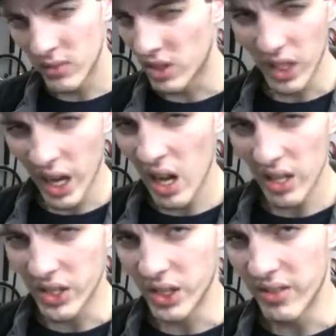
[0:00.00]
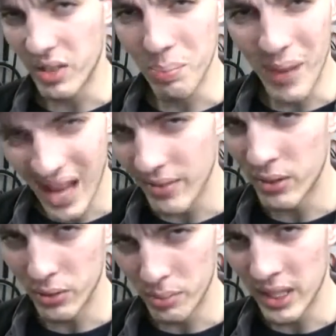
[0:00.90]
The psychology of this
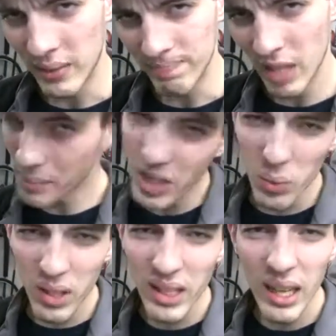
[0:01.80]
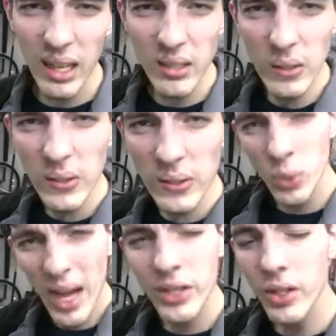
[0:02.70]
baffles me. I mean, it really does.
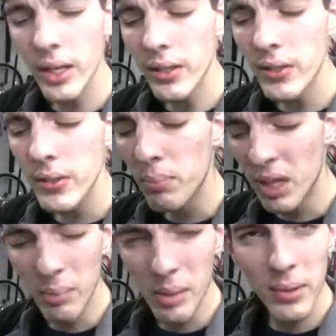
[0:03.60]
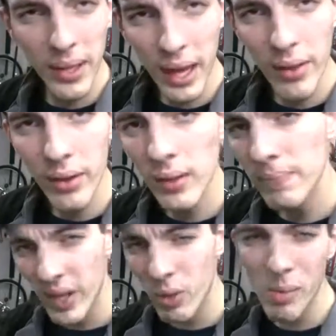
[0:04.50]
Tragedies bring people together,
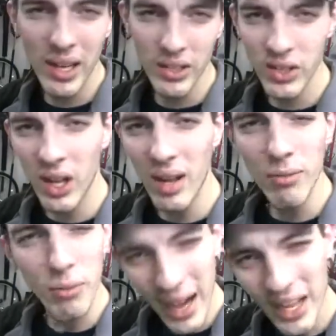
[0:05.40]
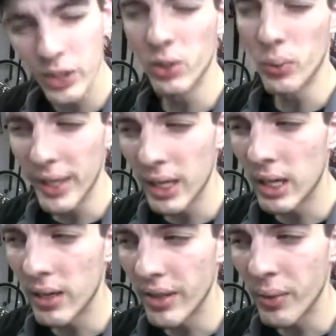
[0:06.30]
they remind us all how fragile we
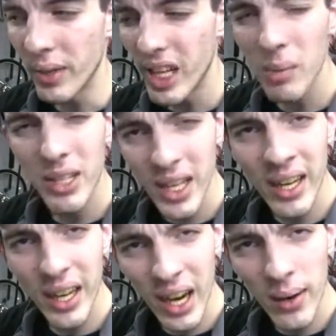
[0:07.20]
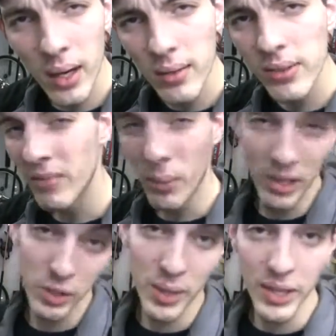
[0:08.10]
are and that we need to be taken care of. And
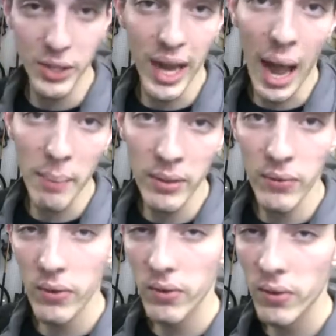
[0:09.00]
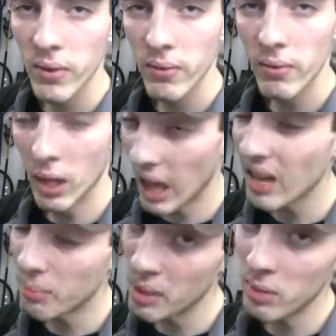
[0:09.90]
when a tragedy happens, a
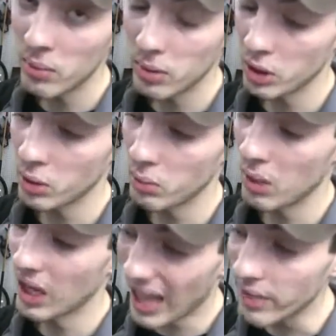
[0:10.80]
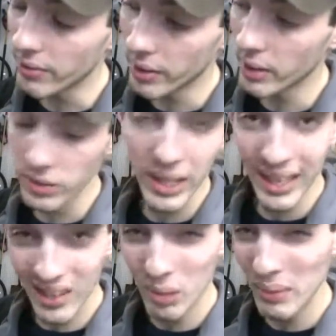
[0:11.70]
lot of people will do a lot of things
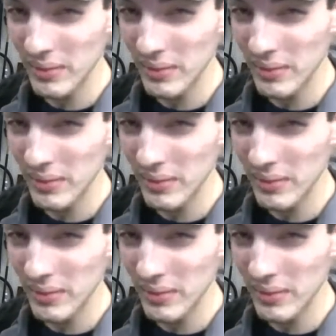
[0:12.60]
to help.